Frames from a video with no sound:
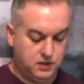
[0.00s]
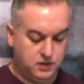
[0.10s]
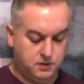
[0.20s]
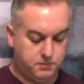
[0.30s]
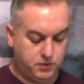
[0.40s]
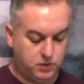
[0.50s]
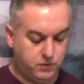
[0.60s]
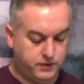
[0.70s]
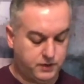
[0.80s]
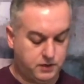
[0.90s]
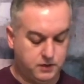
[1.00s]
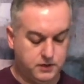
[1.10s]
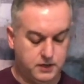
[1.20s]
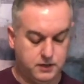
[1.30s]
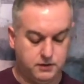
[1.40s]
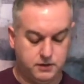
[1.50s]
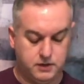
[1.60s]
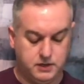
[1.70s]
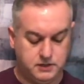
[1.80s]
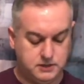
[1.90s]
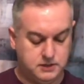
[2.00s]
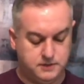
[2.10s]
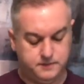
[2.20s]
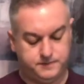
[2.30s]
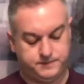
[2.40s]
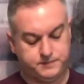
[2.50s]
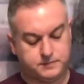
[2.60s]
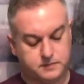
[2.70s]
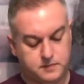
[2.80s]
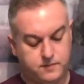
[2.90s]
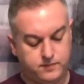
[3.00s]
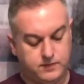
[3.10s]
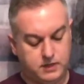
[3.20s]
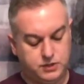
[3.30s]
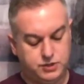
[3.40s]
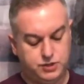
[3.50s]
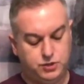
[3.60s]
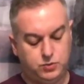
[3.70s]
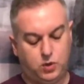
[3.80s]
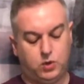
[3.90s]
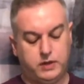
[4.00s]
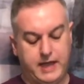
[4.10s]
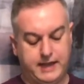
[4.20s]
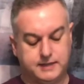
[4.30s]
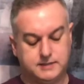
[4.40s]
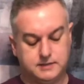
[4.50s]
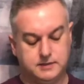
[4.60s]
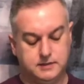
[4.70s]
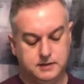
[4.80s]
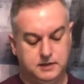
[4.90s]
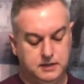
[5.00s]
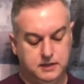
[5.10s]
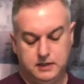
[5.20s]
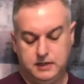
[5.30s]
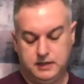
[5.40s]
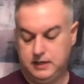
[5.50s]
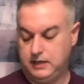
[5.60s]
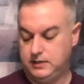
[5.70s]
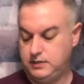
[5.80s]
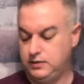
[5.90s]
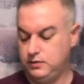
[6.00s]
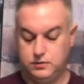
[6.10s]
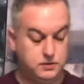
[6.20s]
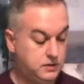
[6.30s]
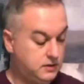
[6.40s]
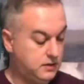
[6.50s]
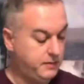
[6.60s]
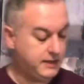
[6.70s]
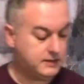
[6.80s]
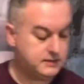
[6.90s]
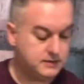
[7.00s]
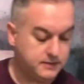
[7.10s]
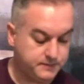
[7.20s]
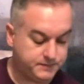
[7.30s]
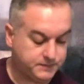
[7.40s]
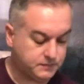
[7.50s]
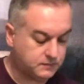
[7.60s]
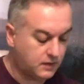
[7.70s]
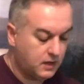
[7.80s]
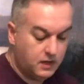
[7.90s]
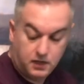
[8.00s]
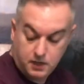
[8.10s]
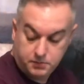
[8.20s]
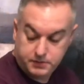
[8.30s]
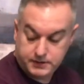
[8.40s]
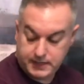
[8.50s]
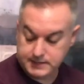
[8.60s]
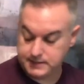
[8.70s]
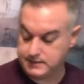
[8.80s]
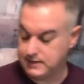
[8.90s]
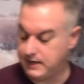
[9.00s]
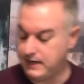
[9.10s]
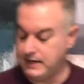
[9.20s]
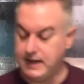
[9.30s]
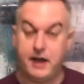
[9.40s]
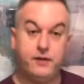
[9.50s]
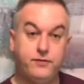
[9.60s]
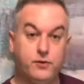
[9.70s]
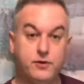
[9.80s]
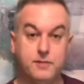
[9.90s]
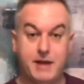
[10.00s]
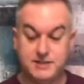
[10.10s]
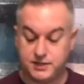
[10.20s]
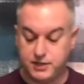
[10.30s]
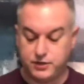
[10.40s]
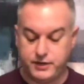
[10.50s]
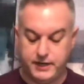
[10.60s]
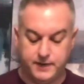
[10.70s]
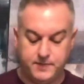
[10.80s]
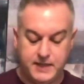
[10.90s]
the bowl with all the other goodies. 2 whole eggs into the mix. Put that to the side. And now for the magic ingredient.